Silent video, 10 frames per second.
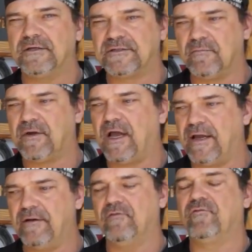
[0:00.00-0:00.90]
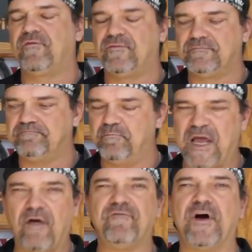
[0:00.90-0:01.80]
some kind of
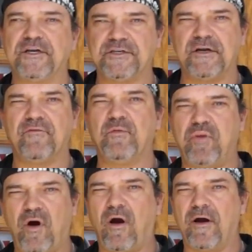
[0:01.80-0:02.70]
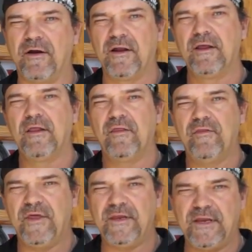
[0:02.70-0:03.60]
malfunction of the part,
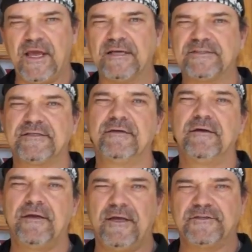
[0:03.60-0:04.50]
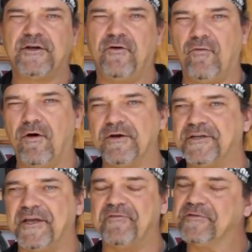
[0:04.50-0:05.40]
then yes, it's under
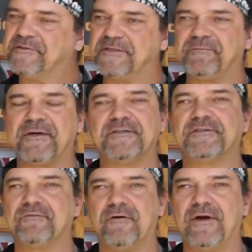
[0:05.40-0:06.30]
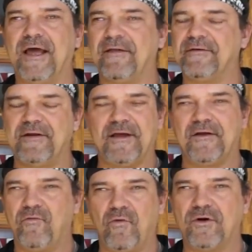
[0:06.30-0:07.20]
warranty. If it's just because it's worn out, they're not
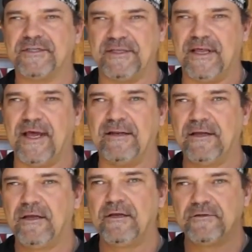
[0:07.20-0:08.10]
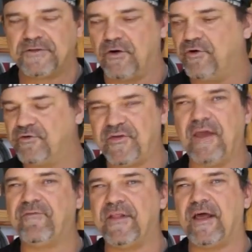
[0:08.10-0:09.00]
going to warranty that. So you're
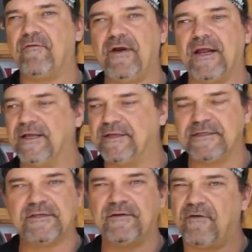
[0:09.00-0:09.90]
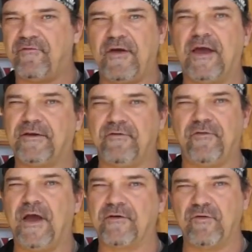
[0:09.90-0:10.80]
safe in that arena. It doesn't affect your
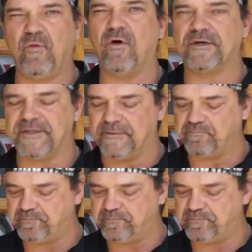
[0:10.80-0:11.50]
factory warranty.